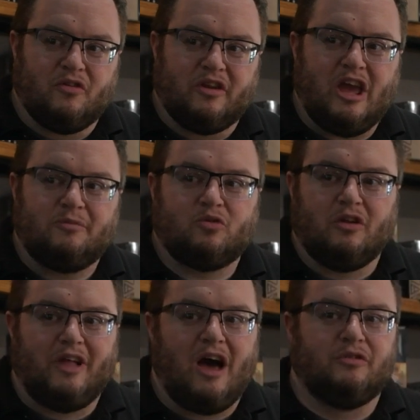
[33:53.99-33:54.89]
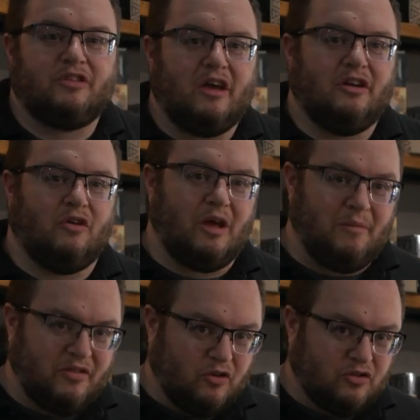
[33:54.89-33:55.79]
Where the game store allows that,
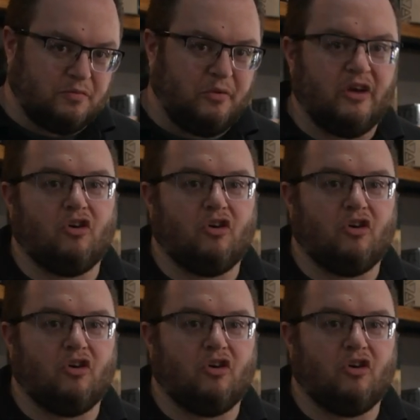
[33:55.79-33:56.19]
those play